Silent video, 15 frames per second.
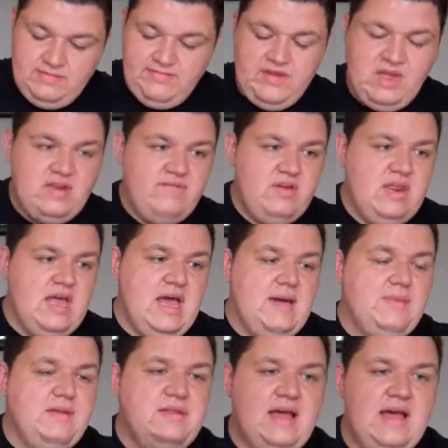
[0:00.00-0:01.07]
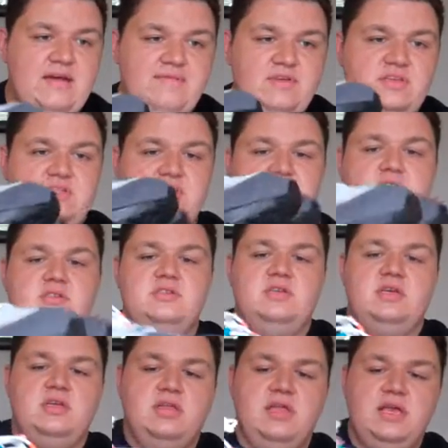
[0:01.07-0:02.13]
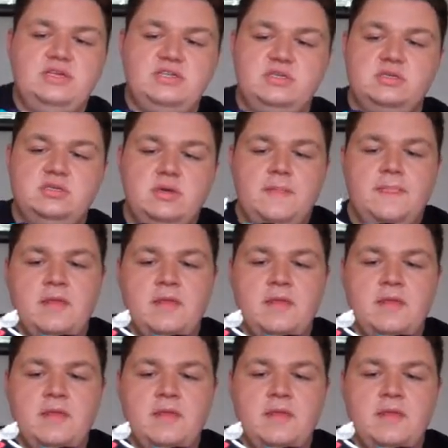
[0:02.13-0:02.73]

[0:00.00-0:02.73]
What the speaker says: Very, very happy to have these sneakers in the collection.